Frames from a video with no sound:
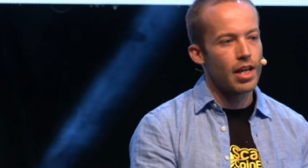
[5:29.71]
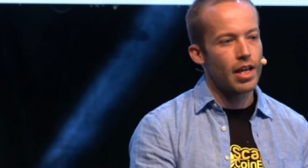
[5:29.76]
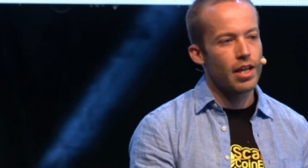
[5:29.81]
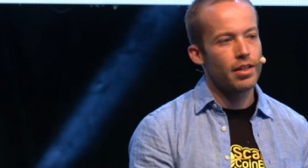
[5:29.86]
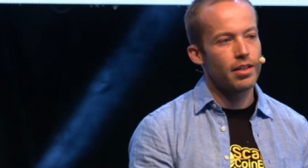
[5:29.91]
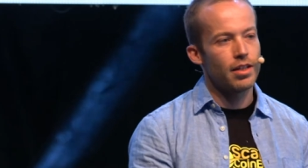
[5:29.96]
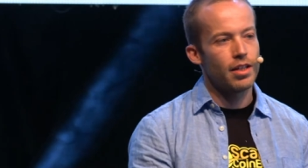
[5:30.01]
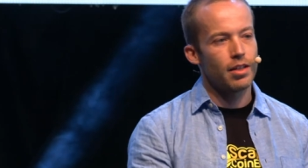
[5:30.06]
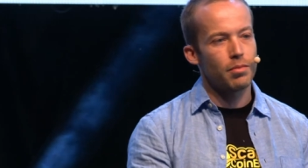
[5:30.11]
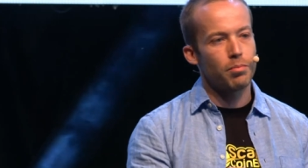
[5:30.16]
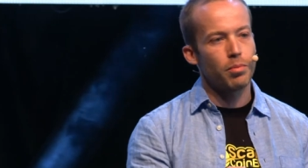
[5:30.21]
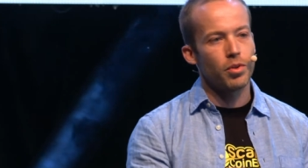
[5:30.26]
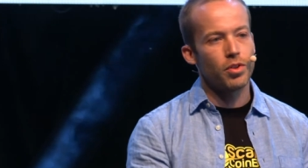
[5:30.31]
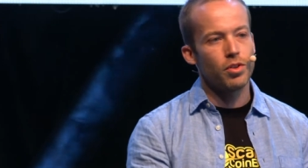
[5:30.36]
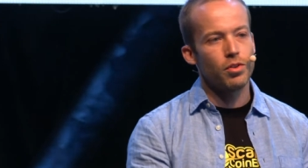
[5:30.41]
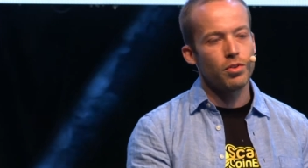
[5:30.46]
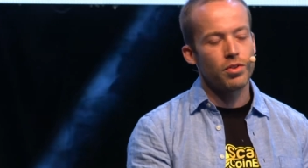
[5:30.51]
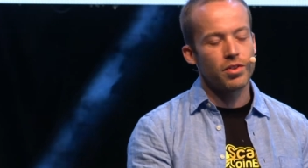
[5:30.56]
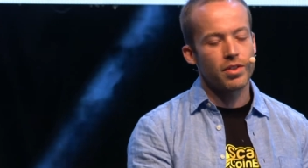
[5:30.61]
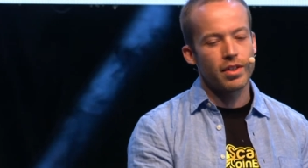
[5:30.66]
and the
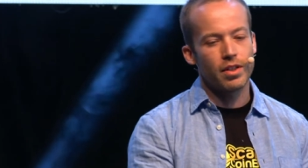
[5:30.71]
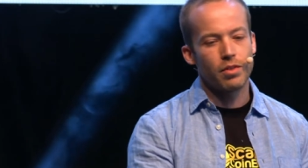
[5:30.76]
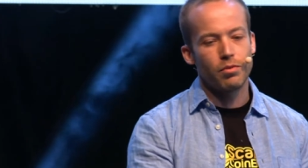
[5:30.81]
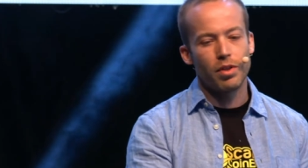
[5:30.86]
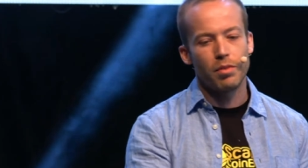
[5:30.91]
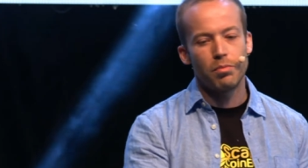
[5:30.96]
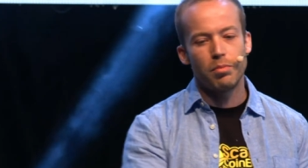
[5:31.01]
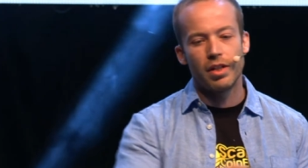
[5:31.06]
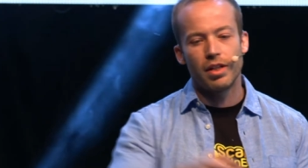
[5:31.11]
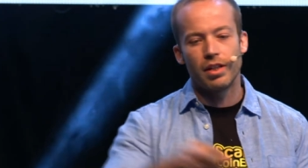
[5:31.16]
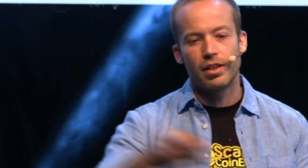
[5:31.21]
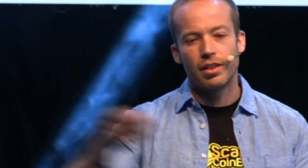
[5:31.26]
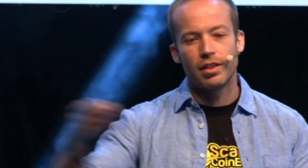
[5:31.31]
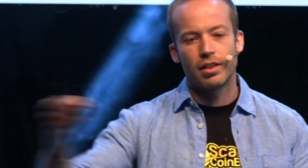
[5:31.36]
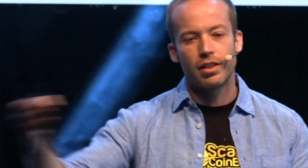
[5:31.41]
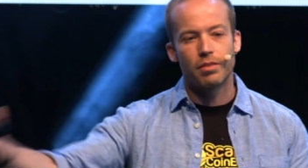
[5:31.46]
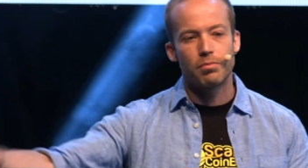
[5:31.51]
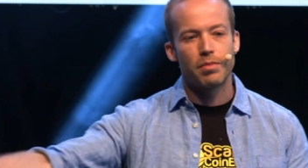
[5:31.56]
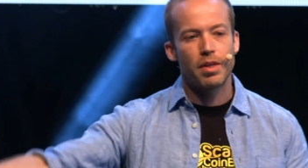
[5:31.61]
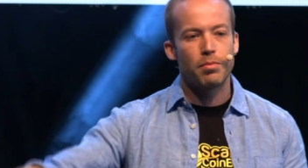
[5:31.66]
producer will build
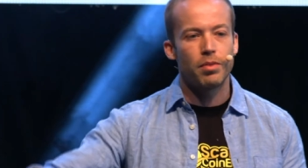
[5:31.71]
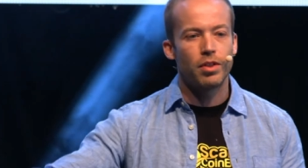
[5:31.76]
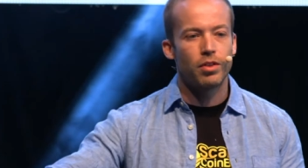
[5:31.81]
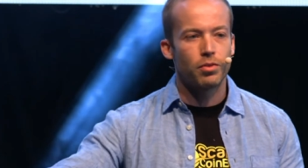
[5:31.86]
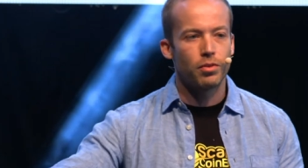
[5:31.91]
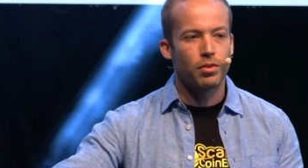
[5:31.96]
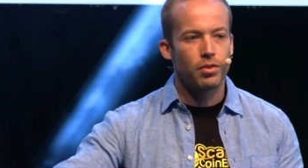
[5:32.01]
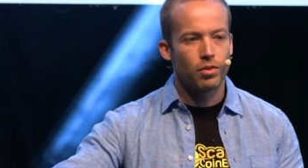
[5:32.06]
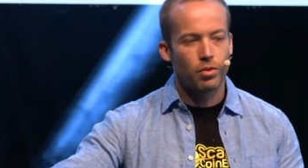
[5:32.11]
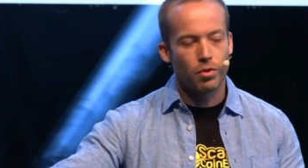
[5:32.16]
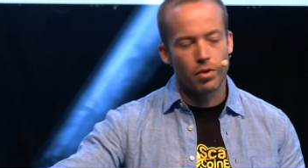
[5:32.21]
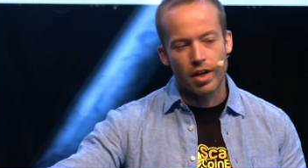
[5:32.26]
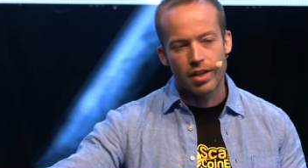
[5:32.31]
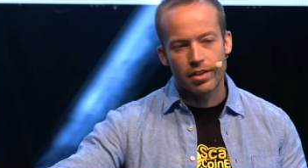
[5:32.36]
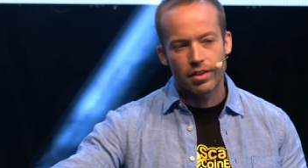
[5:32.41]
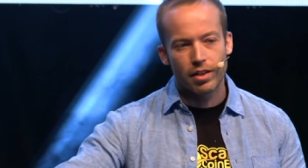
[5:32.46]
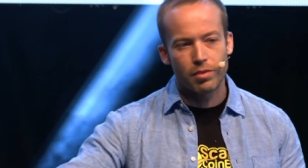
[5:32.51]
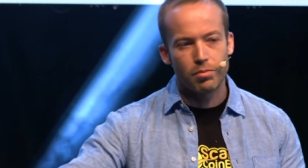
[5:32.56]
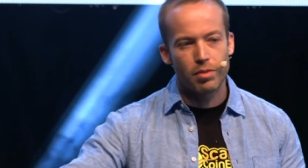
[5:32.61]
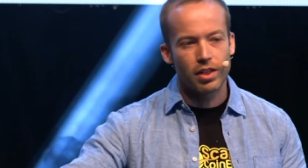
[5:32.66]
maybe
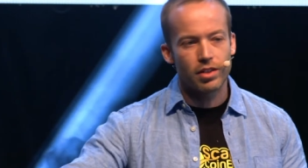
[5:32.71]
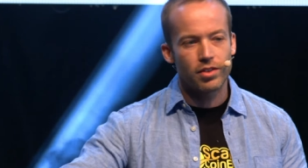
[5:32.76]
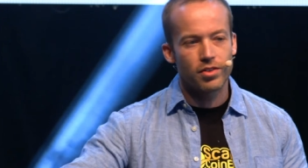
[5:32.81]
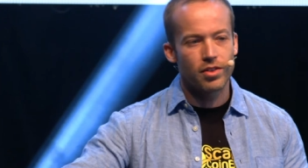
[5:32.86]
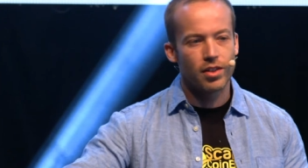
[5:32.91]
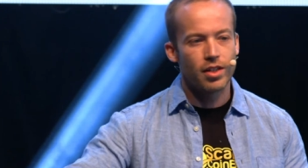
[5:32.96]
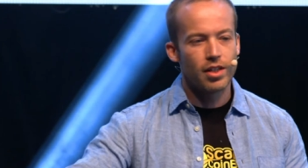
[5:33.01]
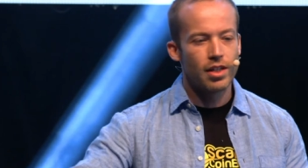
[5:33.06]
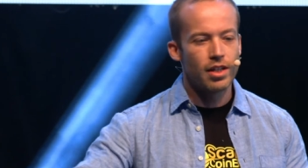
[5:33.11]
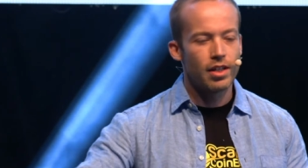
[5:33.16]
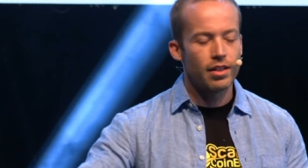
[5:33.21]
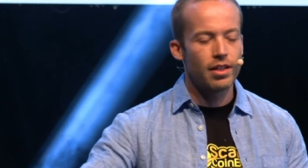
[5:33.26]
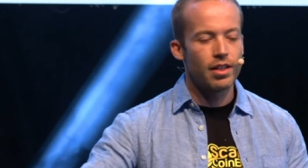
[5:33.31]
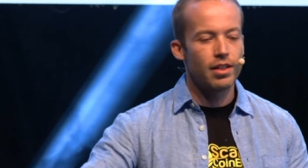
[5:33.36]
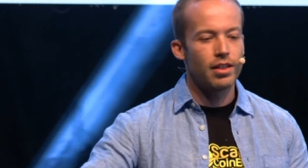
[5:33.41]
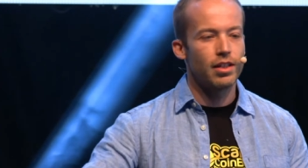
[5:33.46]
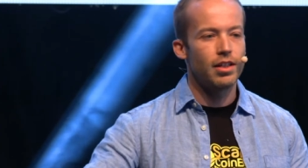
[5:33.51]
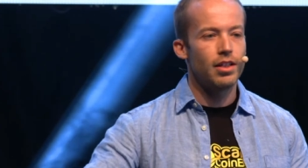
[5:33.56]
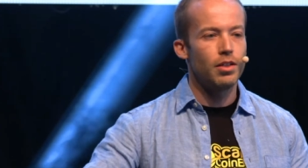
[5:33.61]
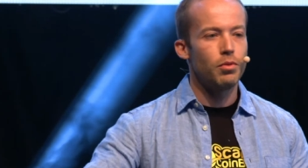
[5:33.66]
200 bags,
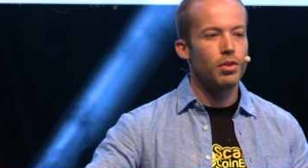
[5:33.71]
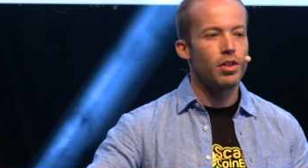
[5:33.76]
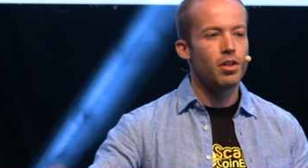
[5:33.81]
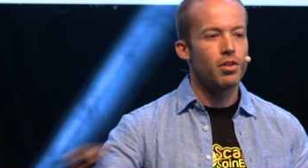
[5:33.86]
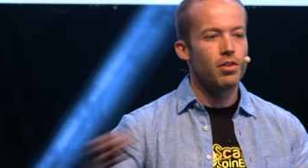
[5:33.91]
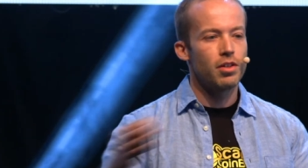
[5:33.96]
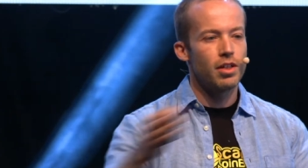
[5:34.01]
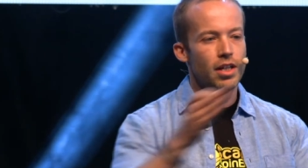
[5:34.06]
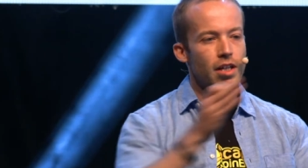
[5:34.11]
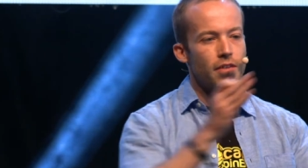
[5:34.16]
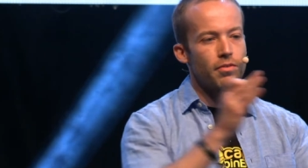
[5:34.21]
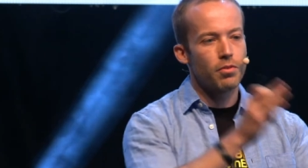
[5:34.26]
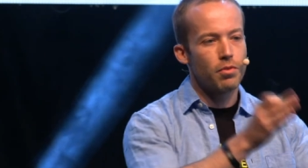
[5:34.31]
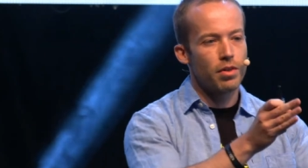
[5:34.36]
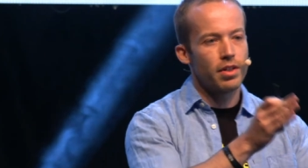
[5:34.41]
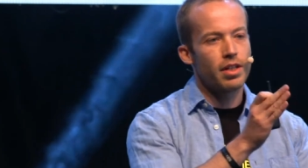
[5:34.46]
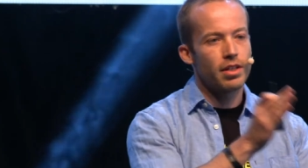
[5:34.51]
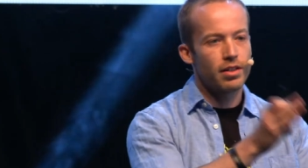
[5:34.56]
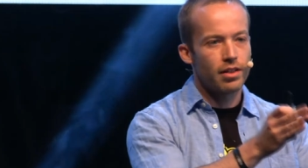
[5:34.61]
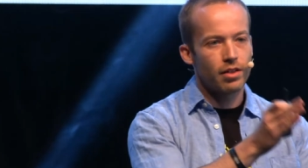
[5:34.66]
then he will only have
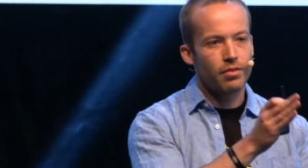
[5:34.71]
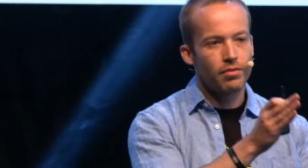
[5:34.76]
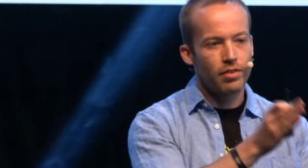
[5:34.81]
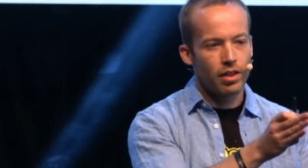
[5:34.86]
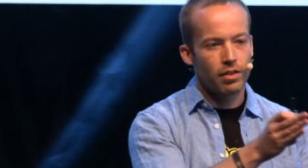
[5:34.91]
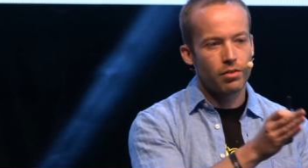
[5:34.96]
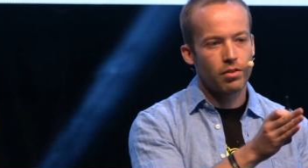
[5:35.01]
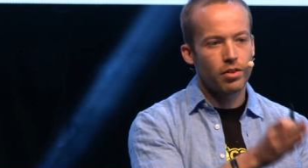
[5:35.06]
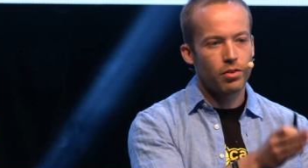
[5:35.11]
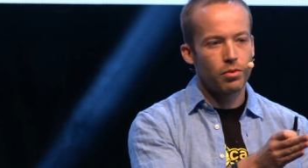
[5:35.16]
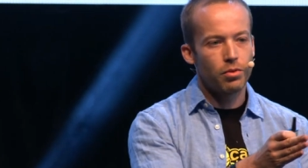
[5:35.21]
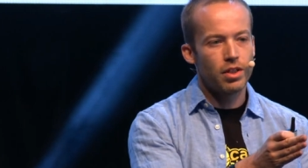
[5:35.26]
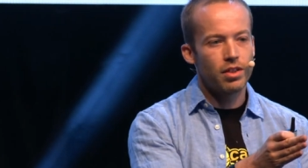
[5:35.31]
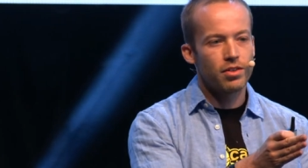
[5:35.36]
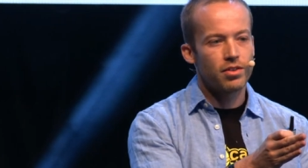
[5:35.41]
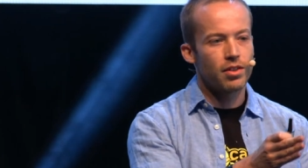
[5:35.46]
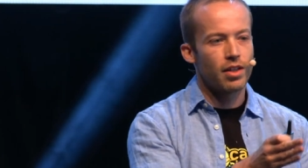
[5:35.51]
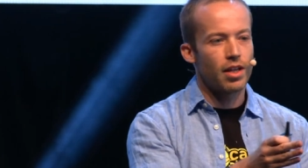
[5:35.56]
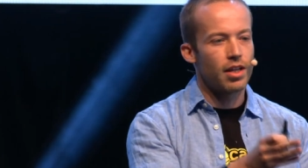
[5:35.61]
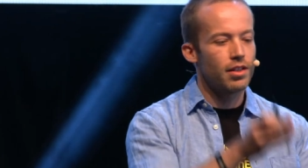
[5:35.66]
100 virtual
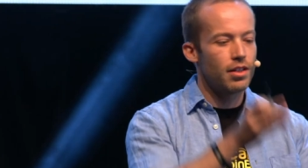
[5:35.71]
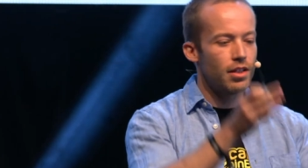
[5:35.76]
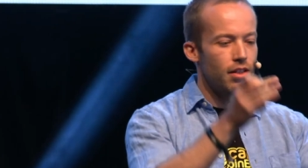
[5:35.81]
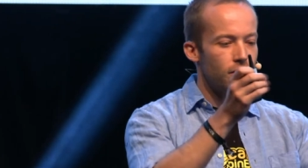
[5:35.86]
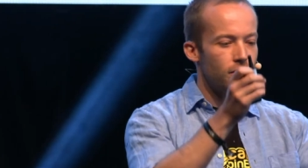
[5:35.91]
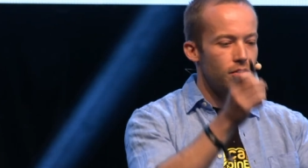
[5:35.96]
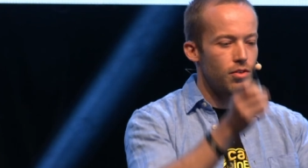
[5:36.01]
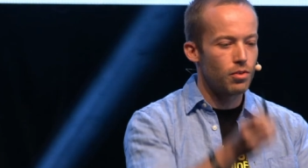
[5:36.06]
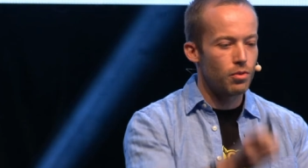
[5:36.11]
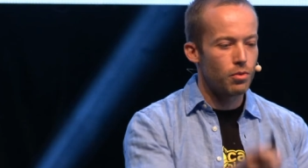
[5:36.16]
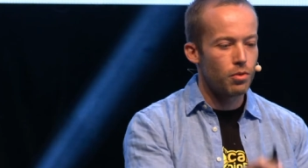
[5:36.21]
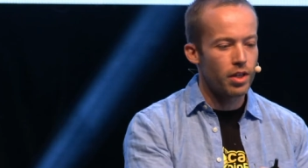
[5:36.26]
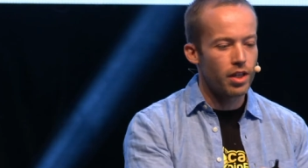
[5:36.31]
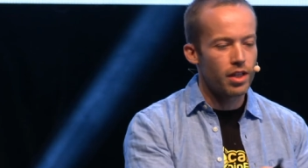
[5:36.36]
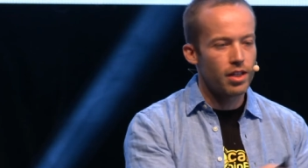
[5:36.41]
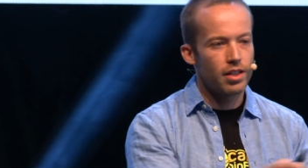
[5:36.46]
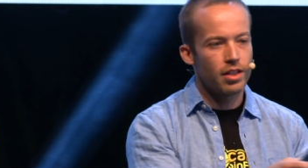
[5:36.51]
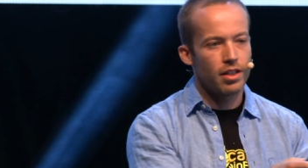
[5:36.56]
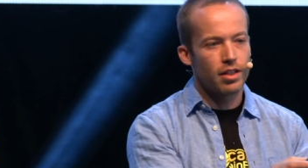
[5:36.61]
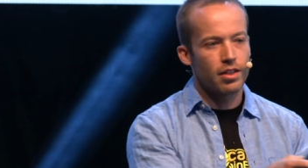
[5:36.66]
twins. And there is no way he